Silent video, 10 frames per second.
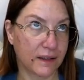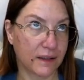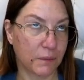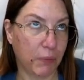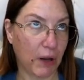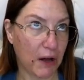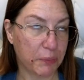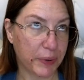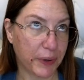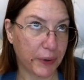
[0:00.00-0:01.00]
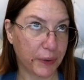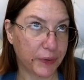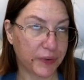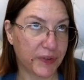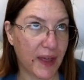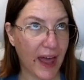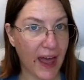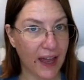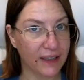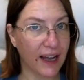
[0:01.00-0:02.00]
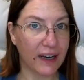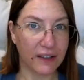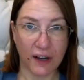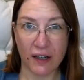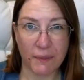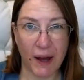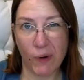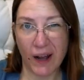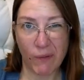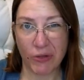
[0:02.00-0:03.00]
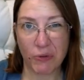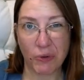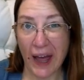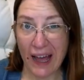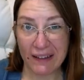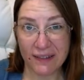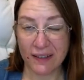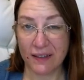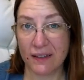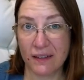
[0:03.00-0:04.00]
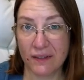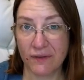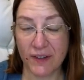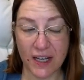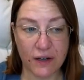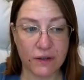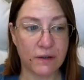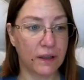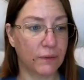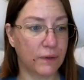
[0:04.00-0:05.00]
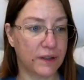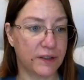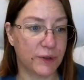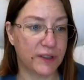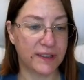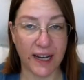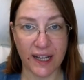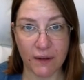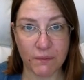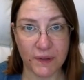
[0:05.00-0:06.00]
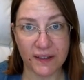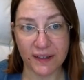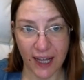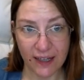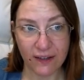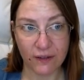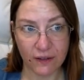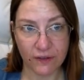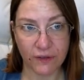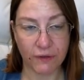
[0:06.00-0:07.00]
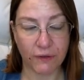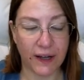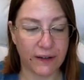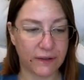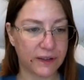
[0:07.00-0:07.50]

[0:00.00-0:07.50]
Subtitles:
blog post that kind of talked about what I went through last video, which was setting up this site through IONOS.